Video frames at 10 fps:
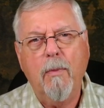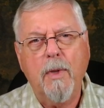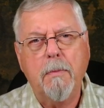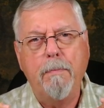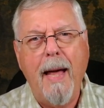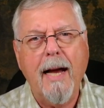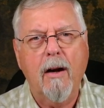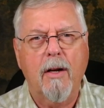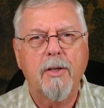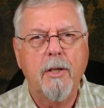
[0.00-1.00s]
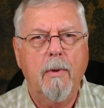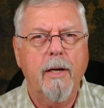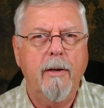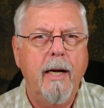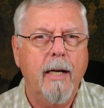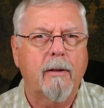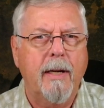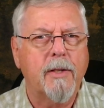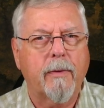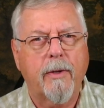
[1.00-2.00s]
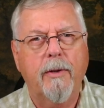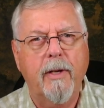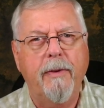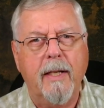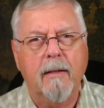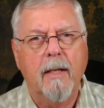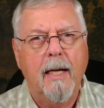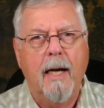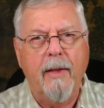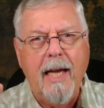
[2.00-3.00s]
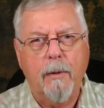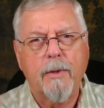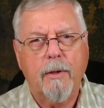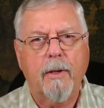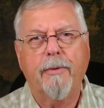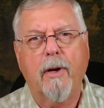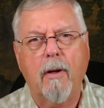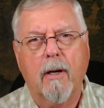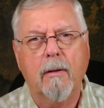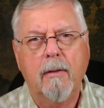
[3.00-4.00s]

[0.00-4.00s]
was bang on 280 grains over 30 feet, and the head was 30 foot long.